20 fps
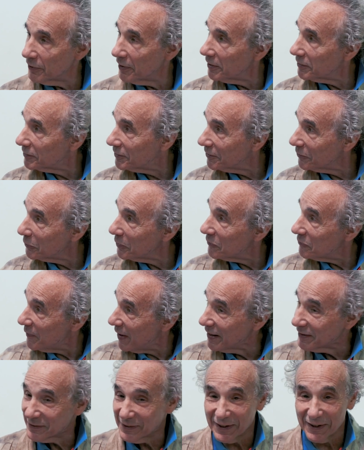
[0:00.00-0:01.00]
that we've
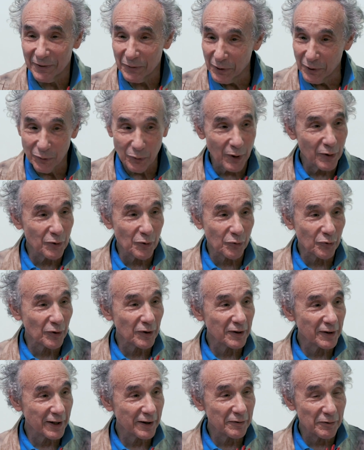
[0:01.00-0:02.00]
met were wonderful.
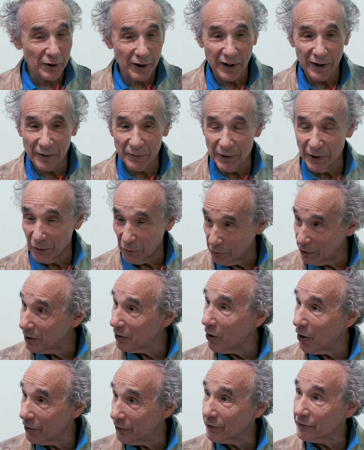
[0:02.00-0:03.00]
You know, real
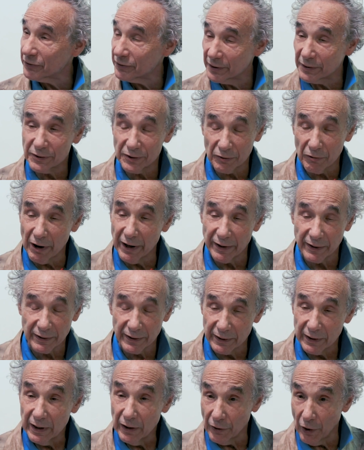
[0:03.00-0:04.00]
artists. It's great.
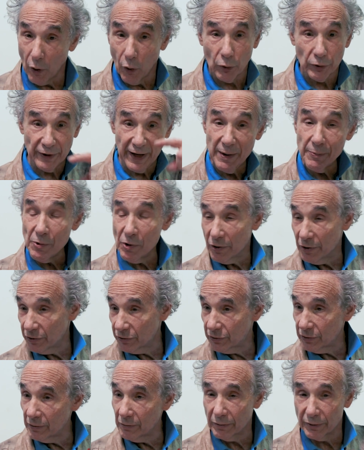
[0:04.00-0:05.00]
The whole neighborhood,
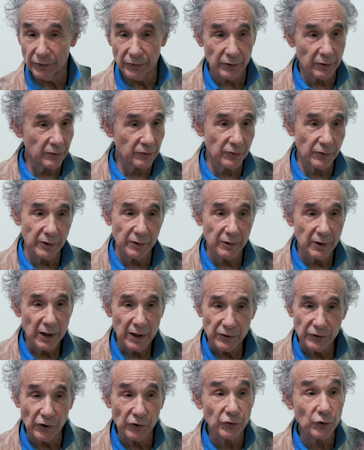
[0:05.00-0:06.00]
too. It's
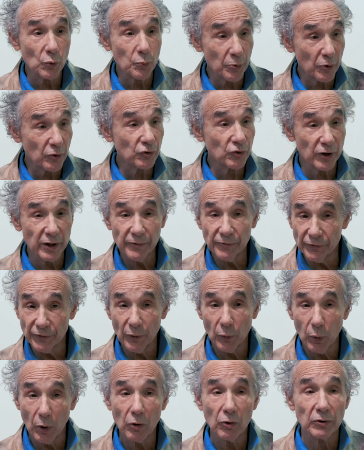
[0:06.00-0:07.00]
a Superchief
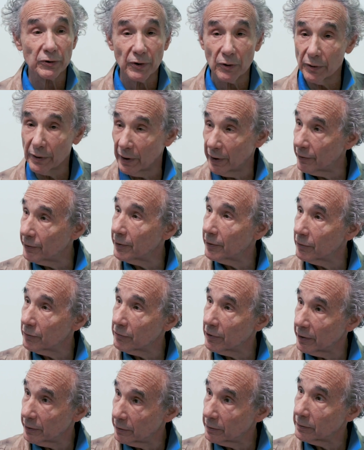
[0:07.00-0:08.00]
world out here,
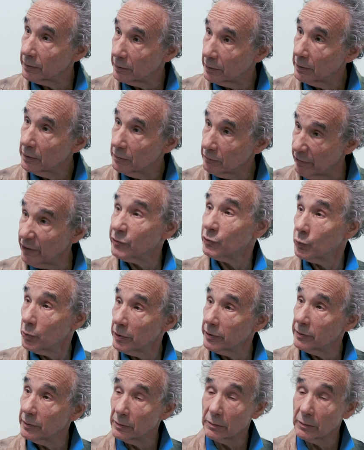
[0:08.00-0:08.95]
right? Ridgewood.